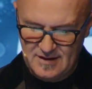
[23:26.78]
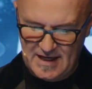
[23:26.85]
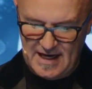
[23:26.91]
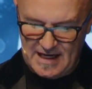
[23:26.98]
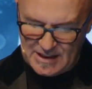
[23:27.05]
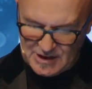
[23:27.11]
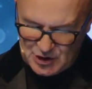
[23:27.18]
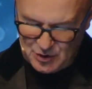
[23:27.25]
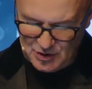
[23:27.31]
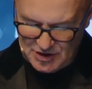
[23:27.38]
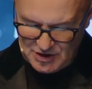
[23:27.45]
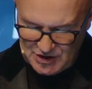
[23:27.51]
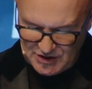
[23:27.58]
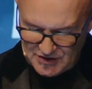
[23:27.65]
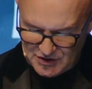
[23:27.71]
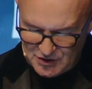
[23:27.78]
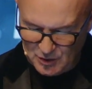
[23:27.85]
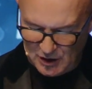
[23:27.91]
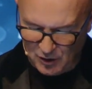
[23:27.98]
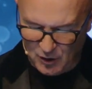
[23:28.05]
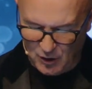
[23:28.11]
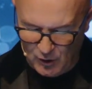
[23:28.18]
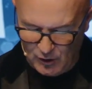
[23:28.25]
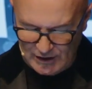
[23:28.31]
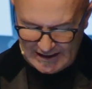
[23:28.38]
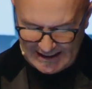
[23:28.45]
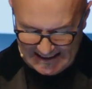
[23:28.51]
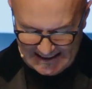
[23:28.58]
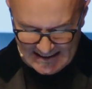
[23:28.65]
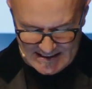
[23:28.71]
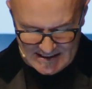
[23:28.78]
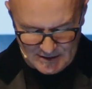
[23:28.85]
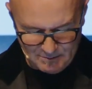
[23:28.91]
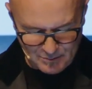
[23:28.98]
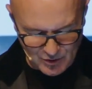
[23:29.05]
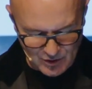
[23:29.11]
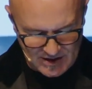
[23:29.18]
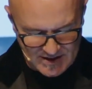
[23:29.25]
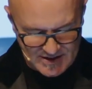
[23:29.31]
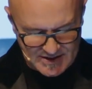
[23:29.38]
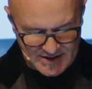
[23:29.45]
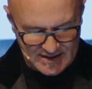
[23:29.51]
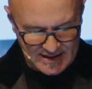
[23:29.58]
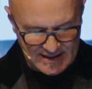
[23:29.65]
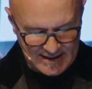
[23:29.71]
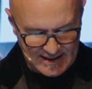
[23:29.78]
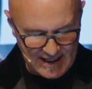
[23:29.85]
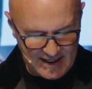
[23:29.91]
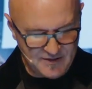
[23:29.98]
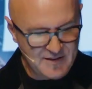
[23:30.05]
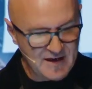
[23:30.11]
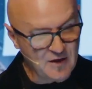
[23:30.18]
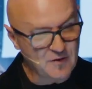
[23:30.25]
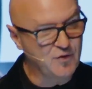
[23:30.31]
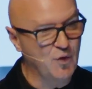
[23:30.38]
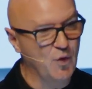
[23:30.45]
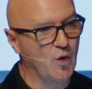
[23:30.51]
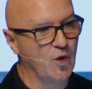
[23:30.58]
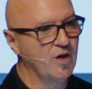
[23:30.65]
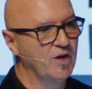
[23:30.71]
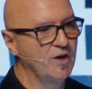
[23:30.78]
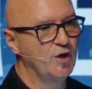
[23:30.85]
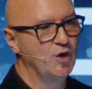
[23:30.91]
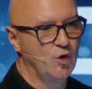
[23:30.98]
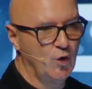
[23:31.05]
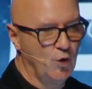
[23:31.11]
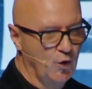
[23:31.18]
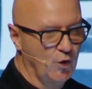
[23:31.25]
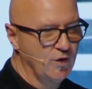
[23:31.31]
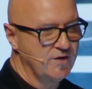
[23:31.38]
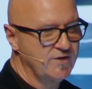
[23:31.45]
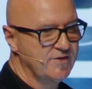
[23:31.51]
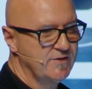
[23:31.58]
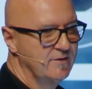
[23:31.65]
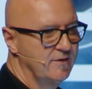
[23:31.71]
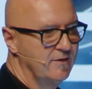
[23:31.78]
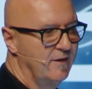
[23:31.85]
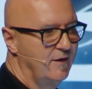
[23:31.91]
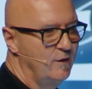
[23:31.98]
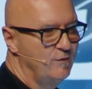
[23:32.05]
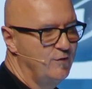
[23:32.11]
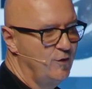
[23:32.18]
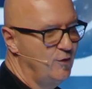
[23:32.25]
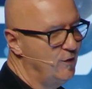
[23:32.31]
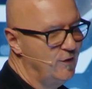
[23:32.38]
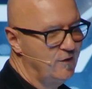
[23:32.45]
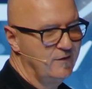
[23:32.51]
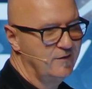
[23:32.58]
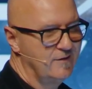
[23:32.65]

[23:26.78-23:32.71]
As Christians, we are all kings and priests, and therefore lords of all."